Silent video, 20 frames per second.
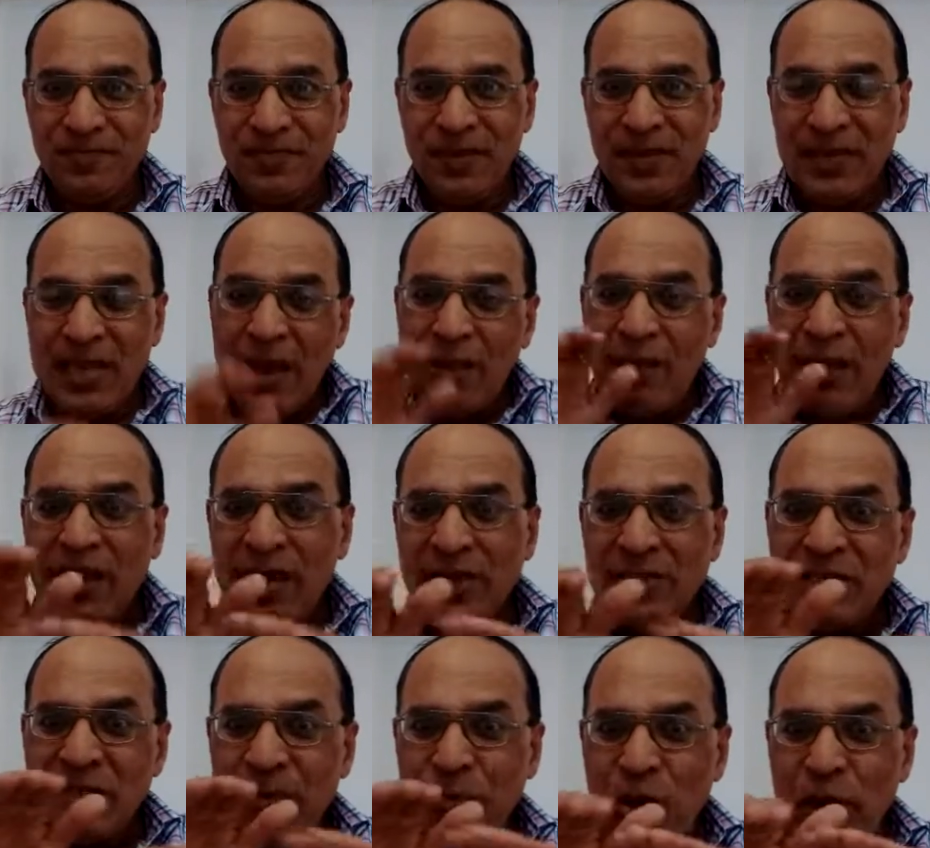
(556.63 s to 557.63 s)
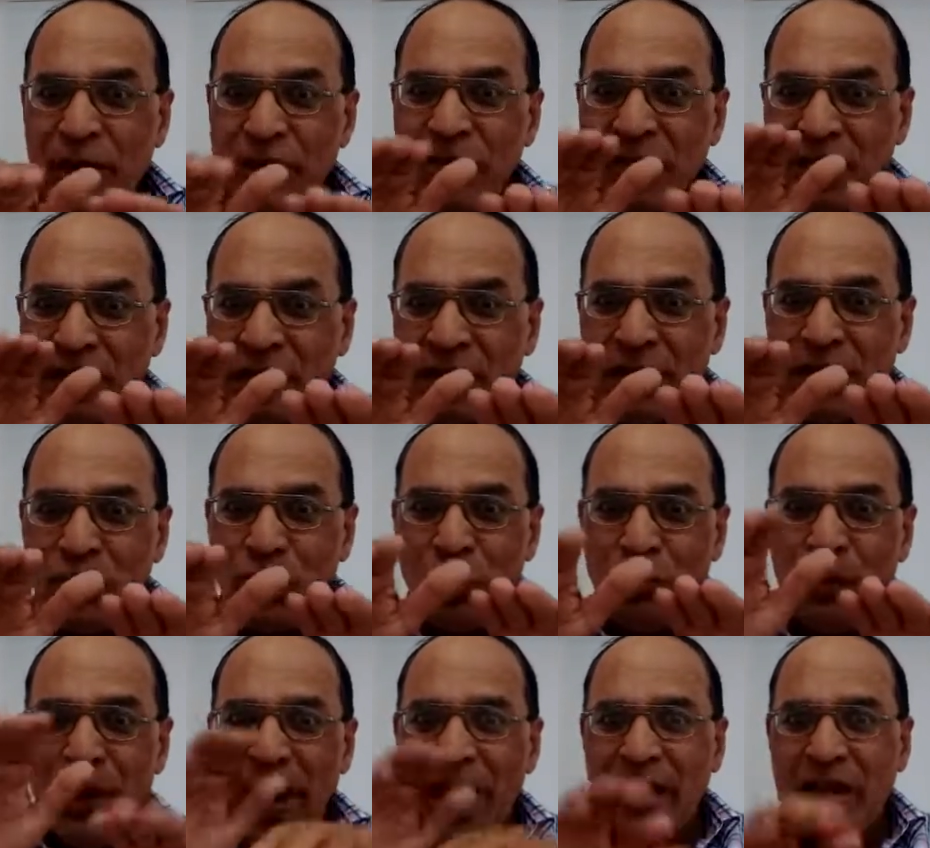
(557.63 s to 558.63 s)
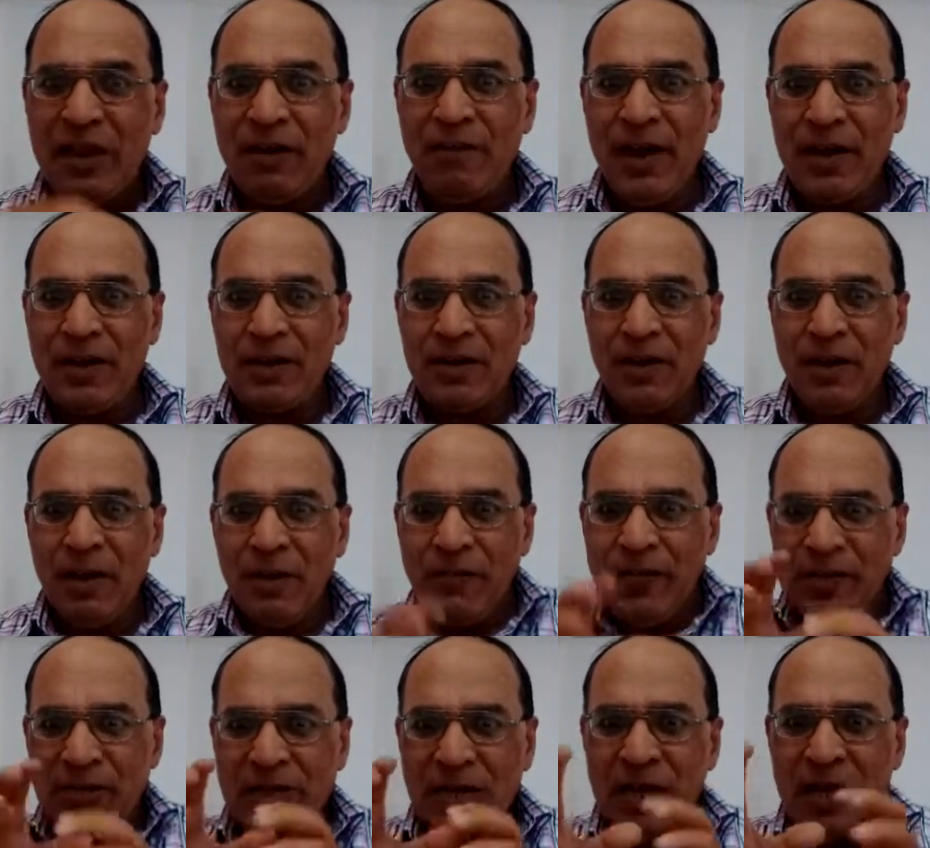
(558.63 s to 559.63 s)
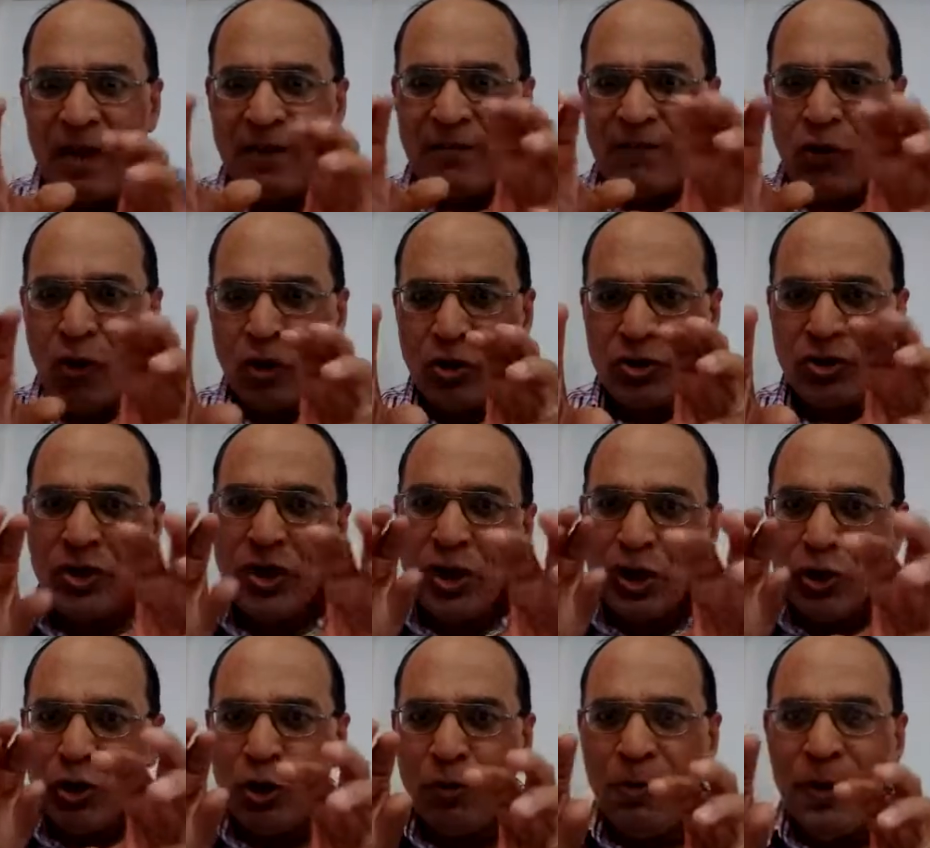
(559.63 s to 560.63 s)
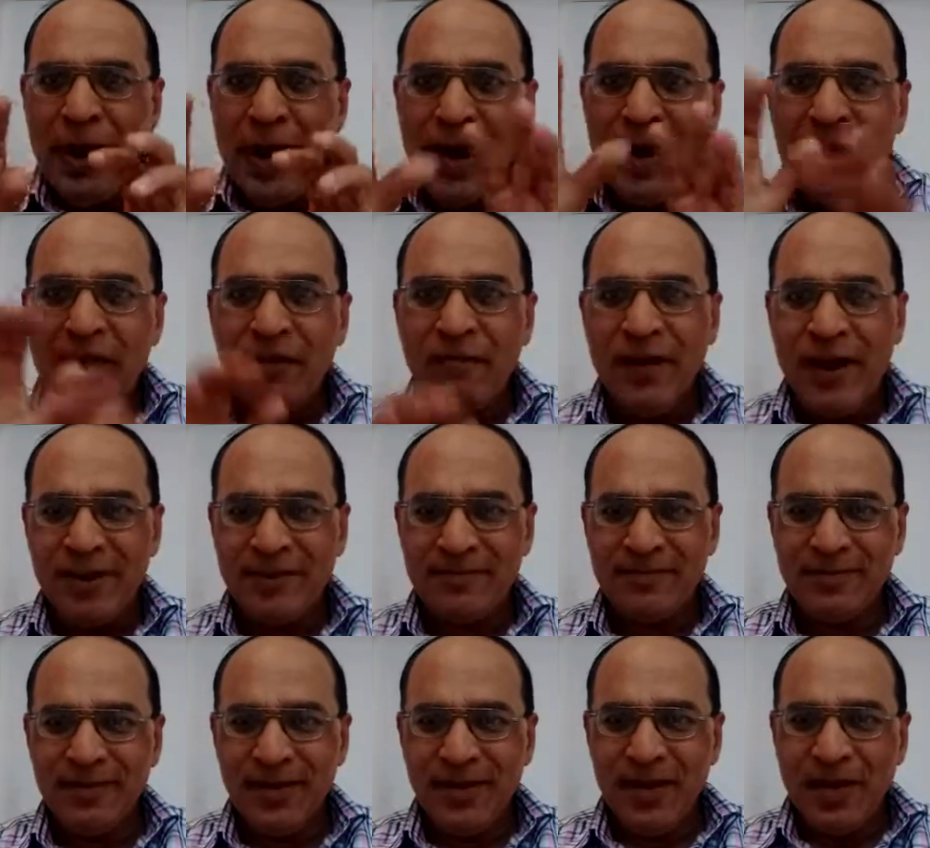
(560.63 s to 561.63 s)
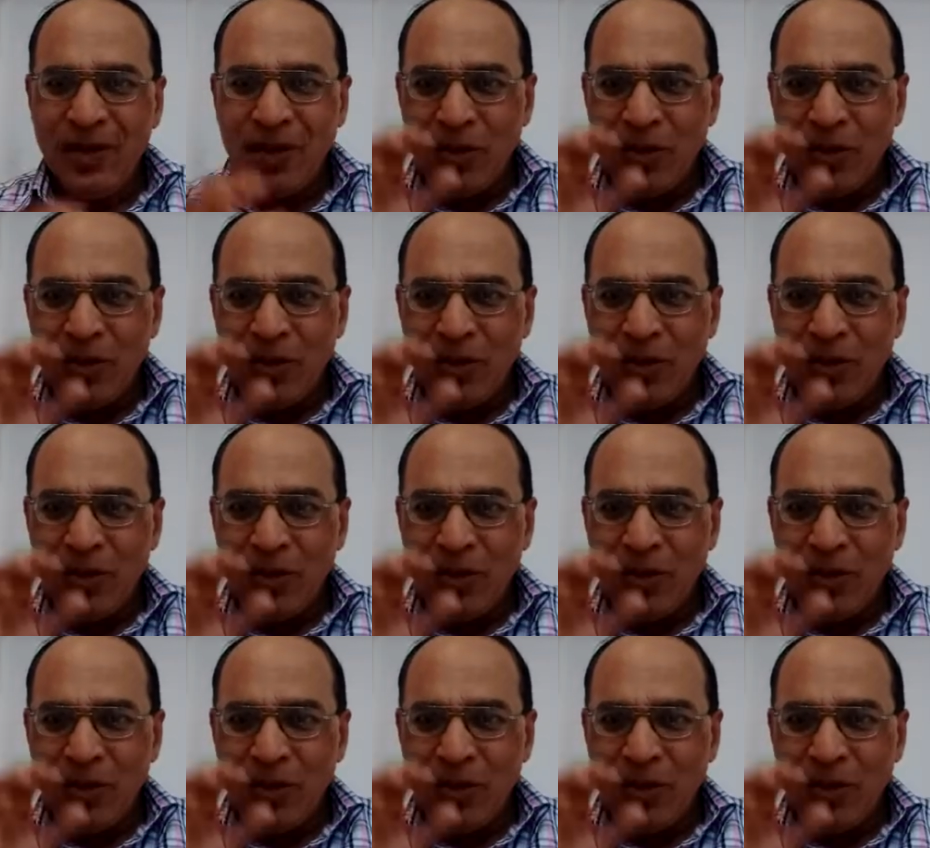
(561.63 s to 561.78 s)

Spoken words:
Chemical stimulation should be adequate. Physical force should be adequate.